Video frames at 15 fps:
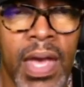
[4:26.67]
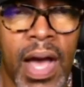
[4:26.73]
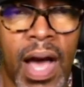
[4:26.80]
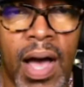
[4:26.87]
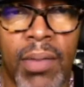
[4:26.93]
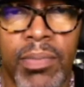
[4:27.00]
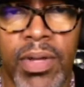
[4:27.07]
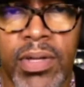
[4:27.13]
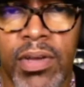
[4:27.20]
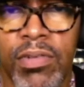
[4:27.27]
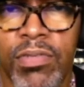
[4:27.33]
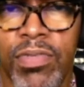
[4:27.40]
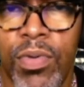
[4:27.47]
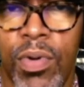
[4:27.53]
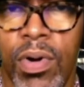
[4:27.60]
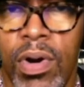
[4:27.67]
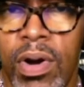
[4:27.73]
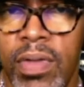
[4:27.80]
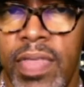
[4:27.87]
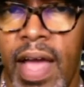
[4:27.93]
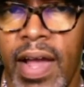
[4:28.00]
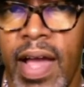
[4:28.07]
I'm looking for
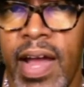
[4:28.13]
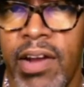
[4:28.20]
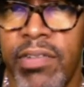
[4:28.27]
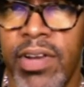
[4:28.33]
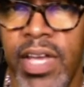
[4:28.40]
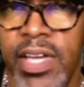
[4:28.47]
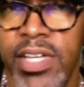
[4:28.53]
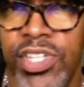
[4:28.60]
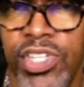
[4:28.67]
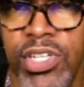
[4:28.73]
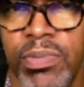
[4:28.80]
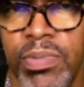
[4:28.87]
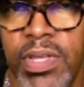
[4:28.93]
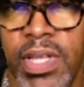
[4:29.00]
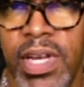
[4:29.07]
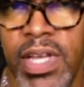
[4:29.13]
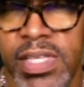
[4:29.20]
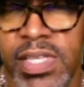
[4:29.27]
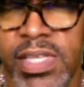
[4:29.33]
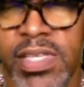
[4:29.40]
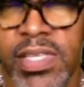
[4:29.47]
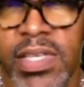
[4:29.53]
that kind of relationship with an
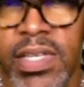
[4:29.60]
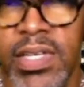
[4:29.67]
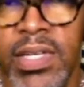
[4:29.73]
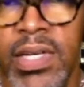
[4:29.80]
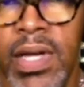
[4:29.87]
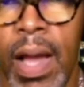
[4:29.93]
existing